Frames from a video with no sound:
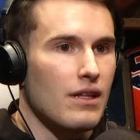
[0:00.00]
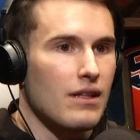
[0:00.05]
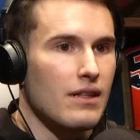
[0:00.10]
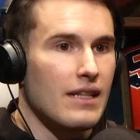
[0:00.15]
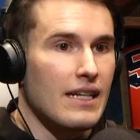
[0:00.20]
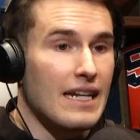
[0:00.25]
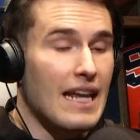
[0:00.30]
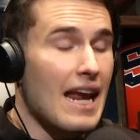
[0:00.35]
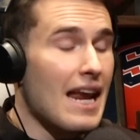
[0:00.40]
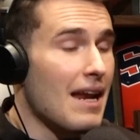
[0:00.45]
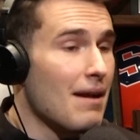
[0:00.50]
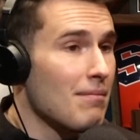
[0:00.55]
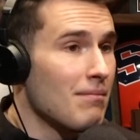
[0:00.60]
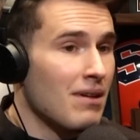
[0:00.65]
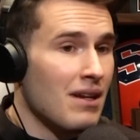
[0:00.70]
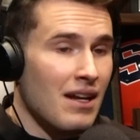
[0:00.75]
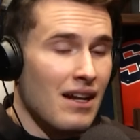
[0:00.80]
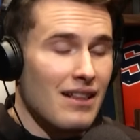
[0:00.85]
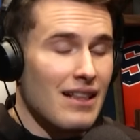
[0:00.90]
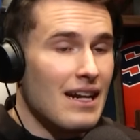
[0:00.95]
game
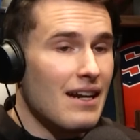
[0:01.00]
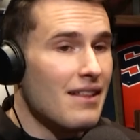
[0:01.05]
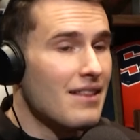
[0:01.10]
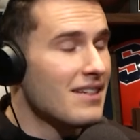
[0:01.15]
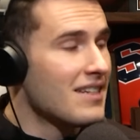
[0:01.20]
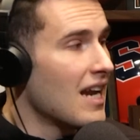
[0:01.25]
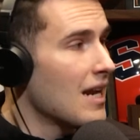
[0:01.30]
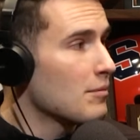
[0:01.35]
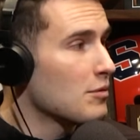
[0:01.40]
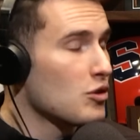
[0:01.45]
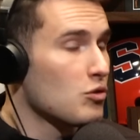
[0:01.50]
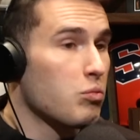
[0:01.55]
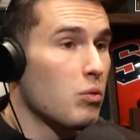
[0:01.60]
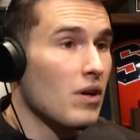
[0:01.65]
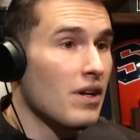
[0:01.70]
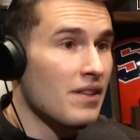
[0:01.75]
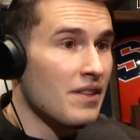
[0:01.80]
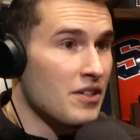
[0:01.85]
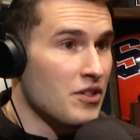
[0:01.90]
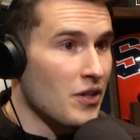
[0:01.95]
a lot of the times is won
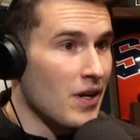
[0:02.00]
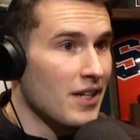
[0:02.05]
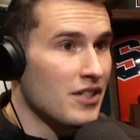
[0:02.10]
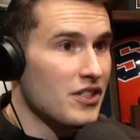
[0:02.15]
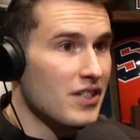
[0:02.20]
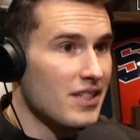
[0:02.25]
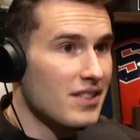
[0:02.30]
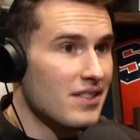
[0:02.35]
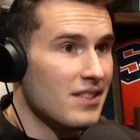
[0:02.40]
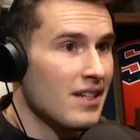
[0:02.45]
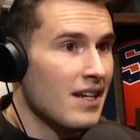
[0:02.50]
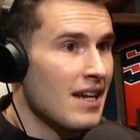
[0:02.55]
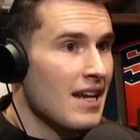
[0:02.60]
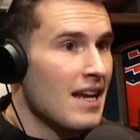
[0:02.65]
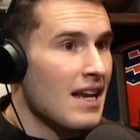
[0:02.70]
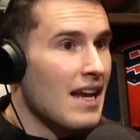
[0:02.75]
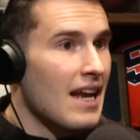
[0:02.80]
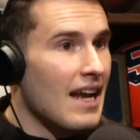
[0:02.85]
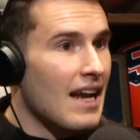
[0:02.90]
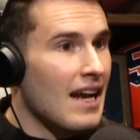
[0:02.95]
in the trenches.
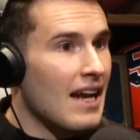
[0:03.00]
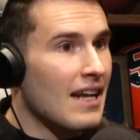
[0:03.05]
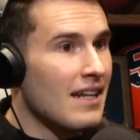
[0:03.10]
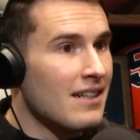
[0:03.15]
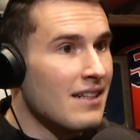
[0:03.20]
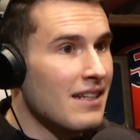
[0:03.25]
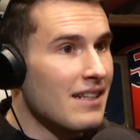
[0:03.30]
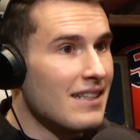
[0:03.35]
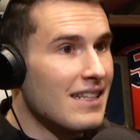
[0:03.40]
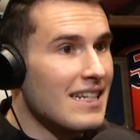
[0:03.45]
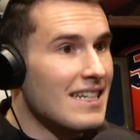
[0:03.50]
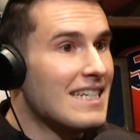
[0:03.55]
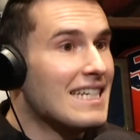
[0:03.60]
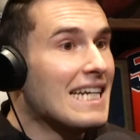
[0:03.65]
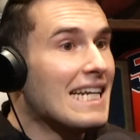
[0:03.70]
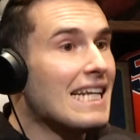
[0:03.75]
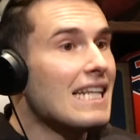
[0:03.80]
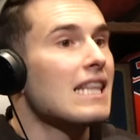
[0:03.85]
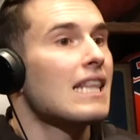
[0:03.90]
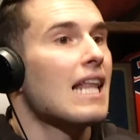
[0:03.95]
And the
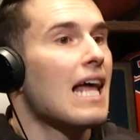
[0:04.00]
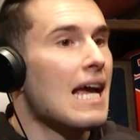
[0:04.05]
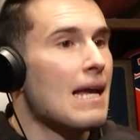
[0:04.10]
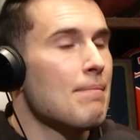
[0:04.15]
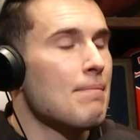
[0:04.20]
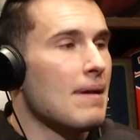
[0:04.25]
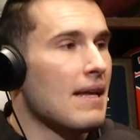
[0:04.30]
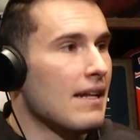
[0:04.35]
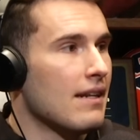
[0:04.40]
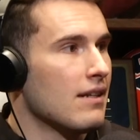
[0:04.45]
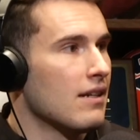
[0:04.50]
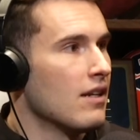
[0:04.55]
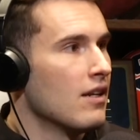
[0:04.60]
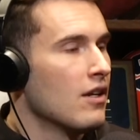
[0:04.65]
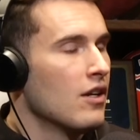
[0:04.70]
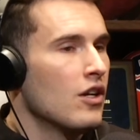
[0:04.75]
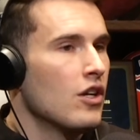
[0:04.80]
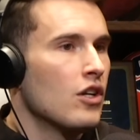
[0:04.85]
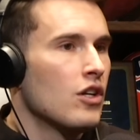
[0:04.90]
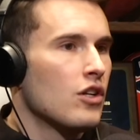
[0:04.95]
D linemen,
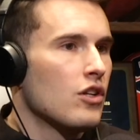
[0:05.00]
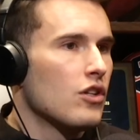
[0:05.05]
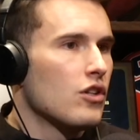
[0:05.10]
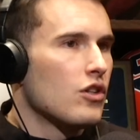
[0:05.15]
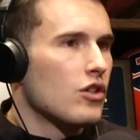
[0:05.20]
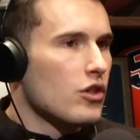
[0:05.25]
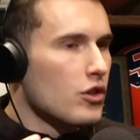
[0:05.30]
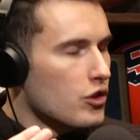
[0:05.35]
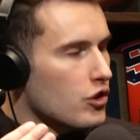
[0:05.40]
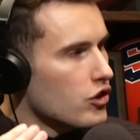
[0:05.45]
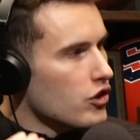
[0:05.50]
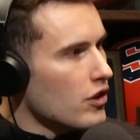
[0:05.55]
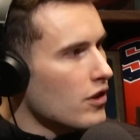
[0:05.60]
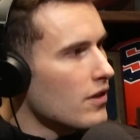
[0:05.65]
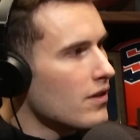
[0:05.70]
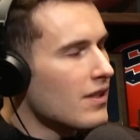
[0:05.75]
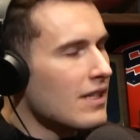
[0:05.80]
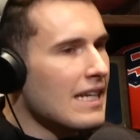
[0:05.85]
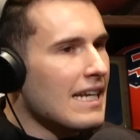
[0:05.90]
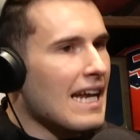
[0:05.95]
there's
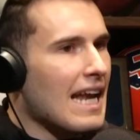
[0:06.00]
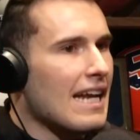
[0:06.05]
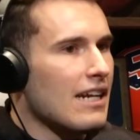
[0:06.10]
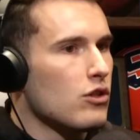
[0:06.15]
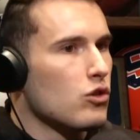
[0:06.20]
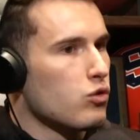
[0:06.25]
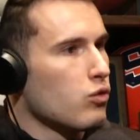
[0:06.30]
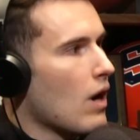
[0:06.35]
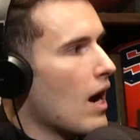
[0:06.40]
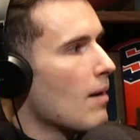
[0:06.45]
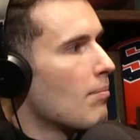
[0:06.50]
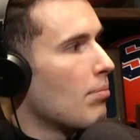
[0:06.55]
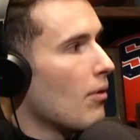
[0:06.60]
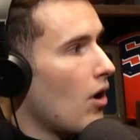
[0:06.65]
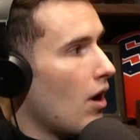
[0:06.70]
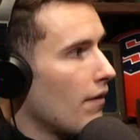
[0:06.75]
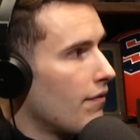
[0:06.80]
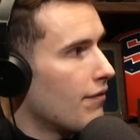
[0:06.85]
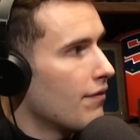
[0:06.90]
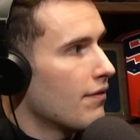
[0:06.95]
certainly a drop
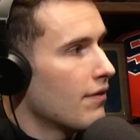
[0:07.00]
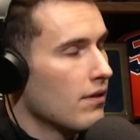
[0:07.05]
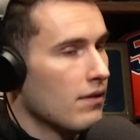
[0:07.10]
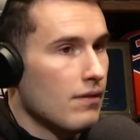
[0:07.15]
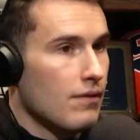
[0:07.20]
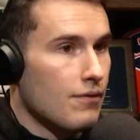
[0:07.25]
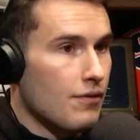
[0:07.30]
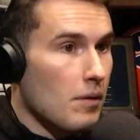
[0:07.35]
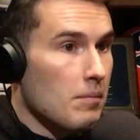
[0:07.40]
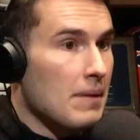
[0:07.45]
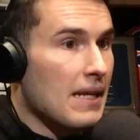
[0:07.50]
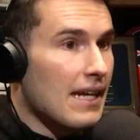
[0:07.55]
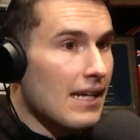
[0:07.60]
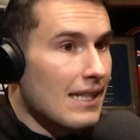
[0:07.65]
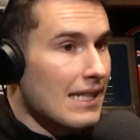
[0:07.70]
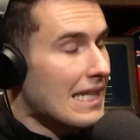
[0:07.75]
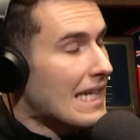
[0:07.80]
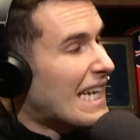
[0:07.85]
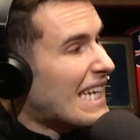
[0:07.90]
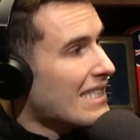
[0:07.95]
off from the
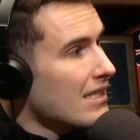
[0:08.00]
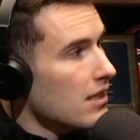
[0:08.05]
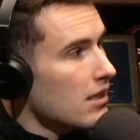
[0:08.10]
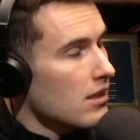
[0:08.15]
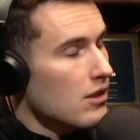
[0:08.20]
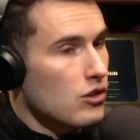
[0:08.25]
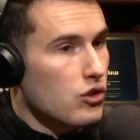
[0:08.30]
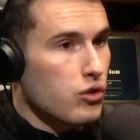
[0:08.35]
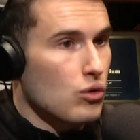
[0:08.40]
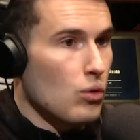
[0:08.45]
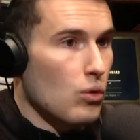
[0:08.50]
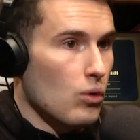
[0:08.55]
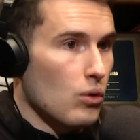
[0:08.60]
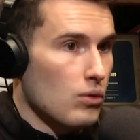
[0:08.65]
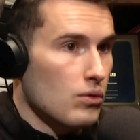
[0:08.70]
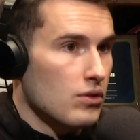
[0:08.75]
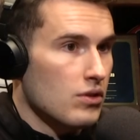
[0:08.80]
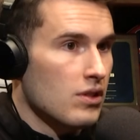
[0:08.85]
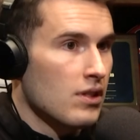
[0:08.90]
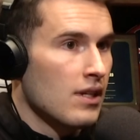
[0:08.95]
elite
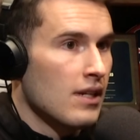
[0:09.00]
schools